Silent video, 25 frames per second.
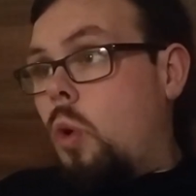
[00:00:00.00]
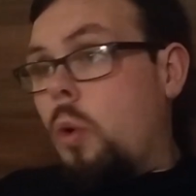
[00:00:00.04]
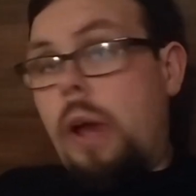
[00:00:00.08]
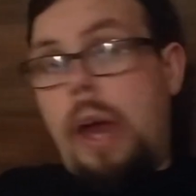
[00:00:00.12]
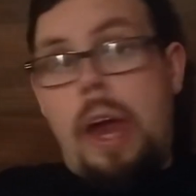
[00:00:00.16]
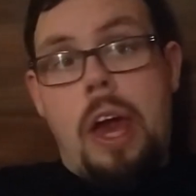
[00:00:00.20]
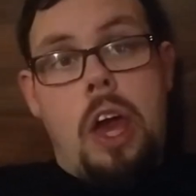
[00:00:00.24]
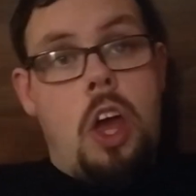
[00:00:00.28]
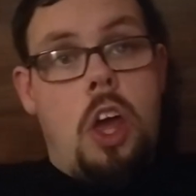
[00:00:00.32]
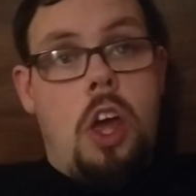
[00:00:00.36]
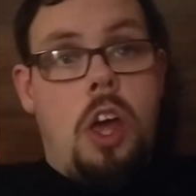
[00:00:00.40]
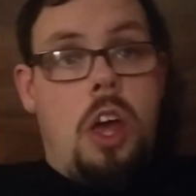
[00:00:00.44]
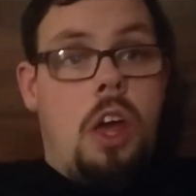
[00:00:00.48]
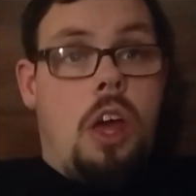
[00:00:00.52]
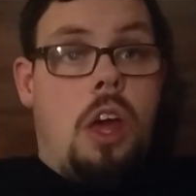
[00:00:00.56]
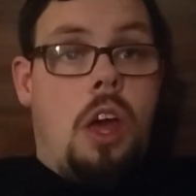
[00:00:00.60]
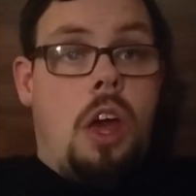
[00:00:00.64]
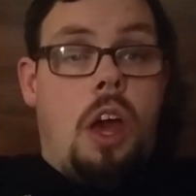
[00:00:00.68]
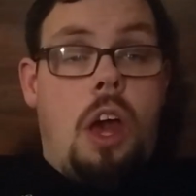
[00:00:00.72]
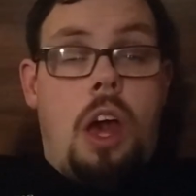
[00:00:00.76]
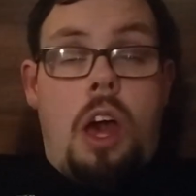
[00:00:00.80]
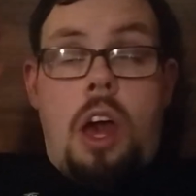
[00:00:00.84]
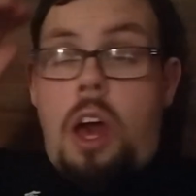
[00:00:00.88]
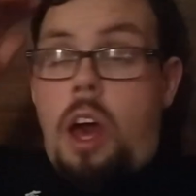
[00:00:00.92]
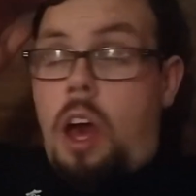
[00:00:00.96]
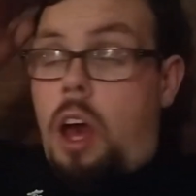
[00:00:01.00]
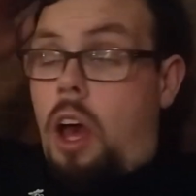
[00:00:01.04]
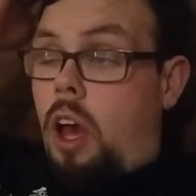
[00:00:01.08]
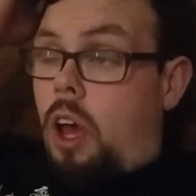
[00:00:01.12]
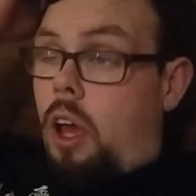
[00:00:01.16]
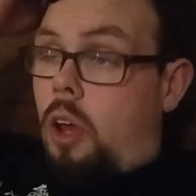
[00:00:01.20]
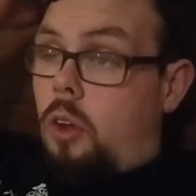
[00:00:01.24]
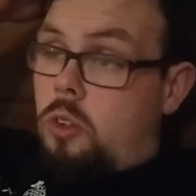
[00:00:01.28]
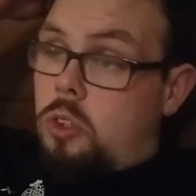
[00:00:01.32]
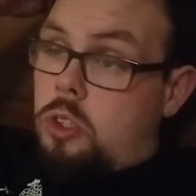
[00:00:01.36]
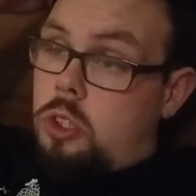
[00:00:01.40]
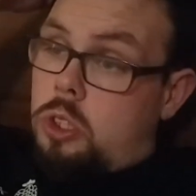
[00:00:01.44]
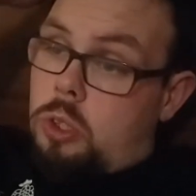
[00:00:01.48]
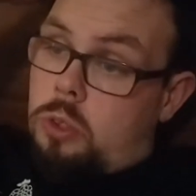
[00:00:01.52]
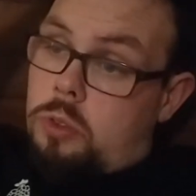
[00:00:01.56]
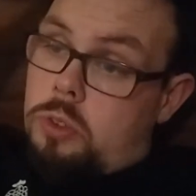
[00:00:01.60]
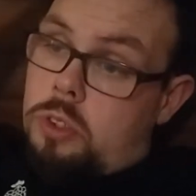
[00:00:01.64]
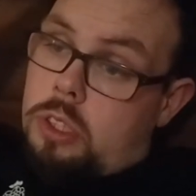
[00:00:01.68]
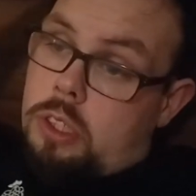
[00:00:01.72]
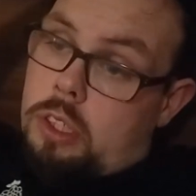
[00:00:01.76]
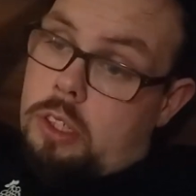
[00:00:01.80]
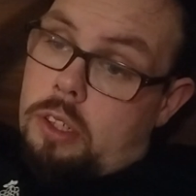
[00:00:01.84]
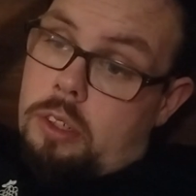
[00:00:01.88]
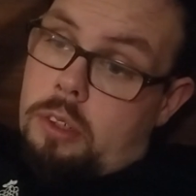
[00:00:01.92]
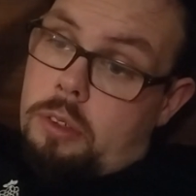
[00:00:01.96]
Okay, I was showing
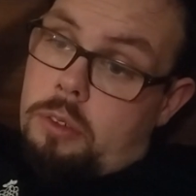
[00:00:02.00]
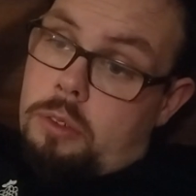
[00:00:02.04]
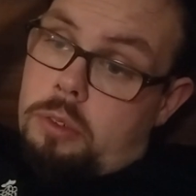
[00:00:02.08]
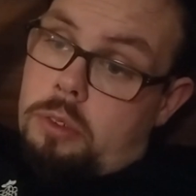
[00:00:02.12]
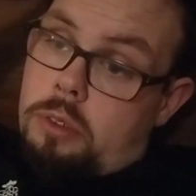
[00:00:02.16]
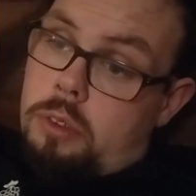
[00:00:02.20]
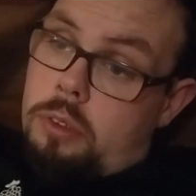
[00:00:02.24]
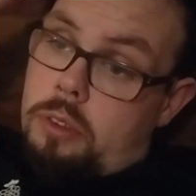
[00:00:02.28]
there